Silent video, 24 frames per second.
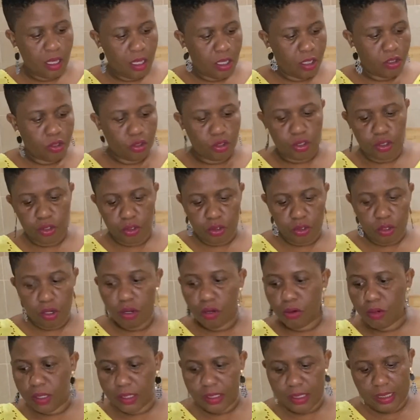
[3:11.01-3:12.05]
you should
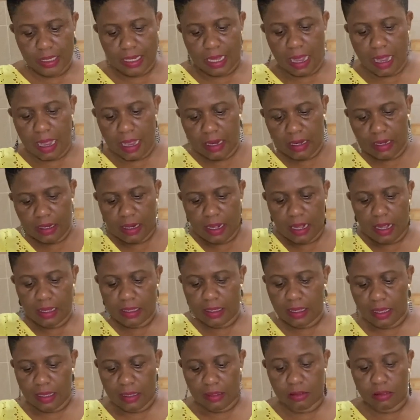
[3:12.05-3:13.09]
always guard
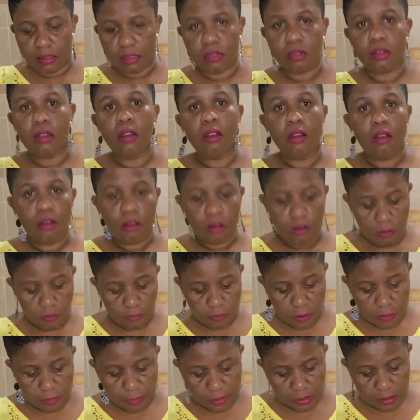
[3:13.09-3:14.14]
against
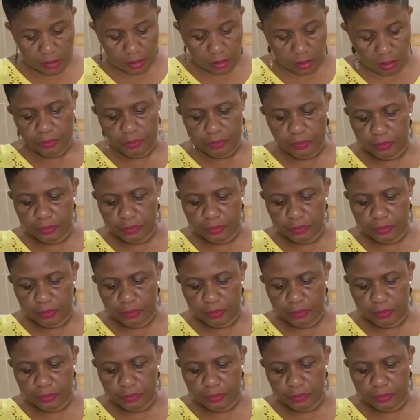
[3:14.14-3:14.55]
over mixing.